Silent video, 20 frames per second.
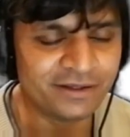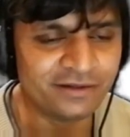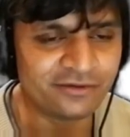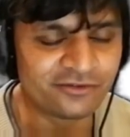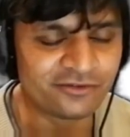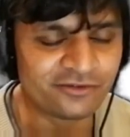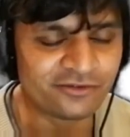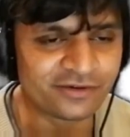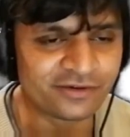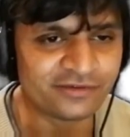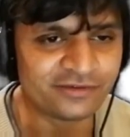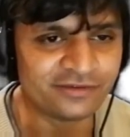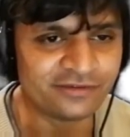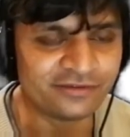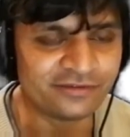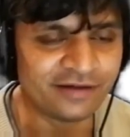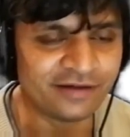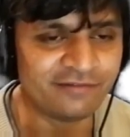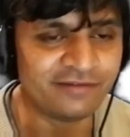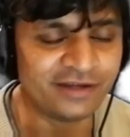
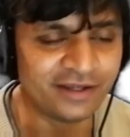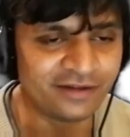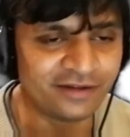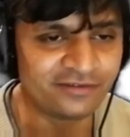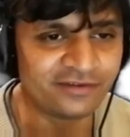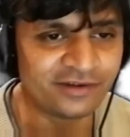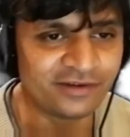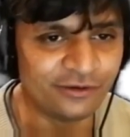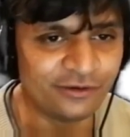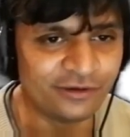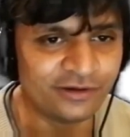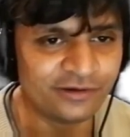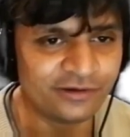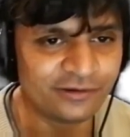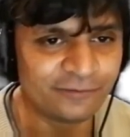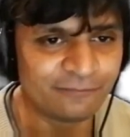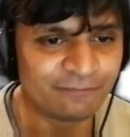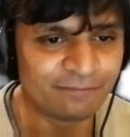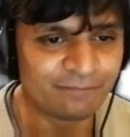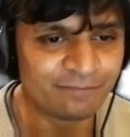instructions having executed.
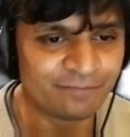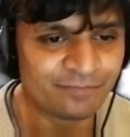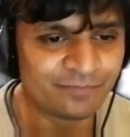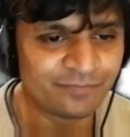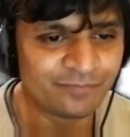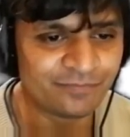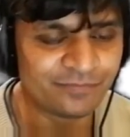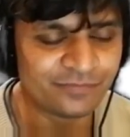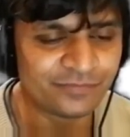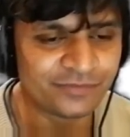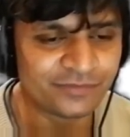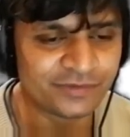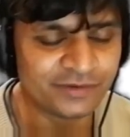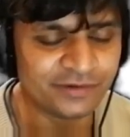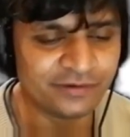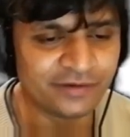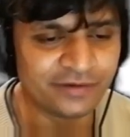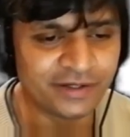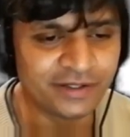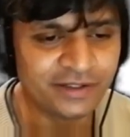
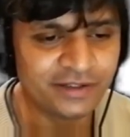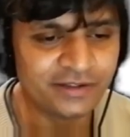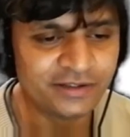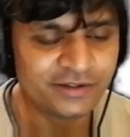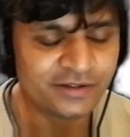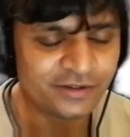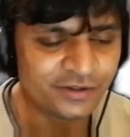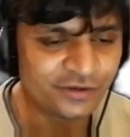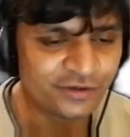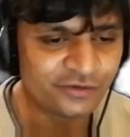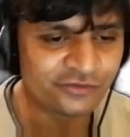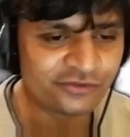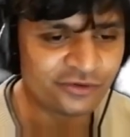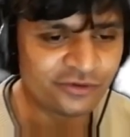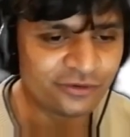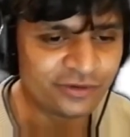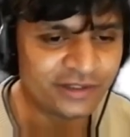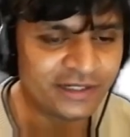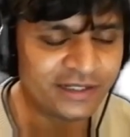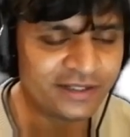Okay,
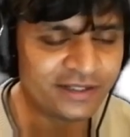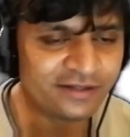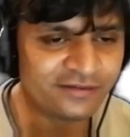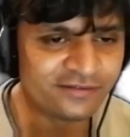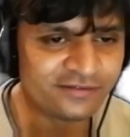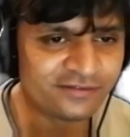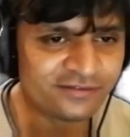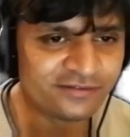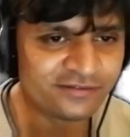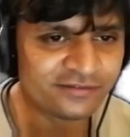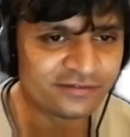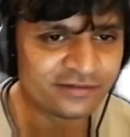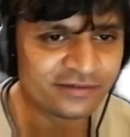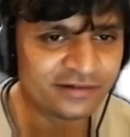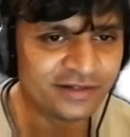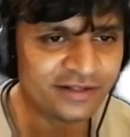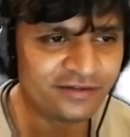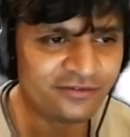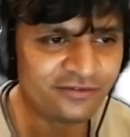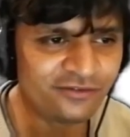so let's
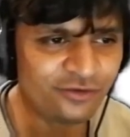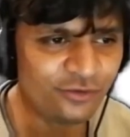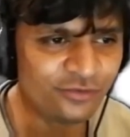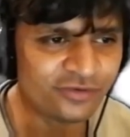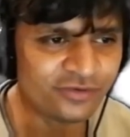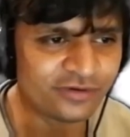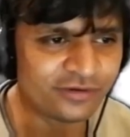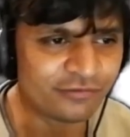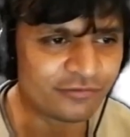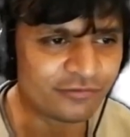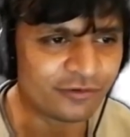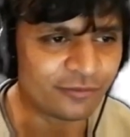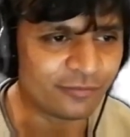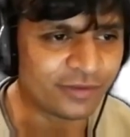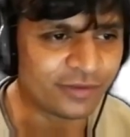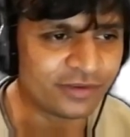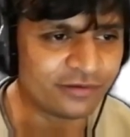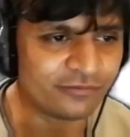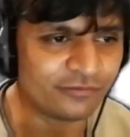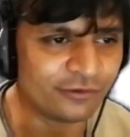use a different
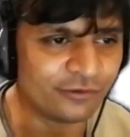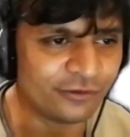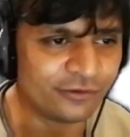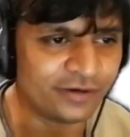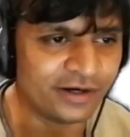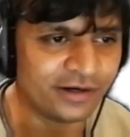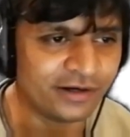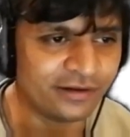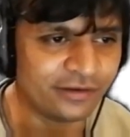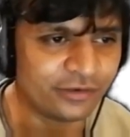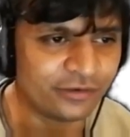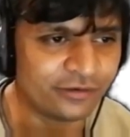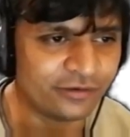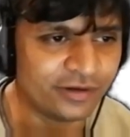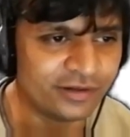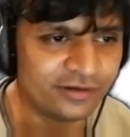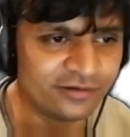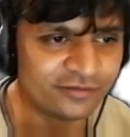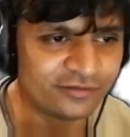method for creating a thread.